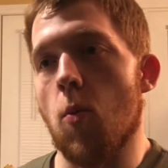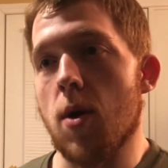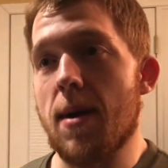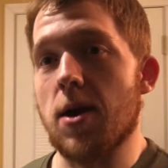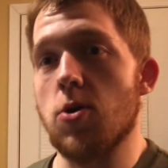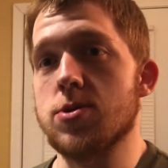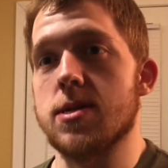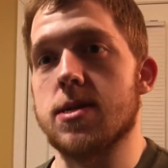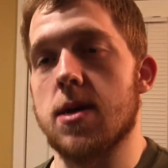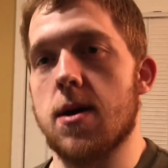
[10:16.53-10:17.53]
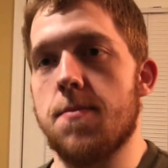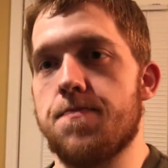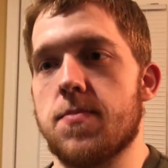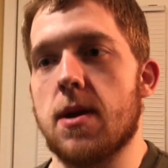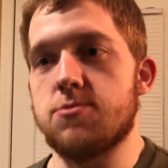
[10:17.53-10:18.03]
One of my goals is
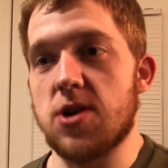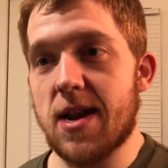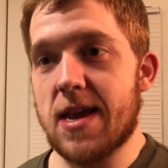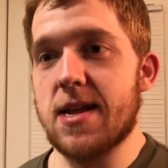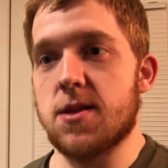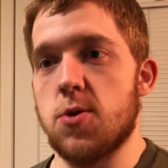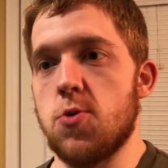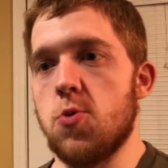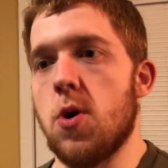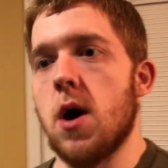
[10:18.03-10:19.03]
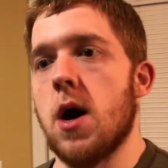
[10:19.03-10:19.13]
I'm trying to get to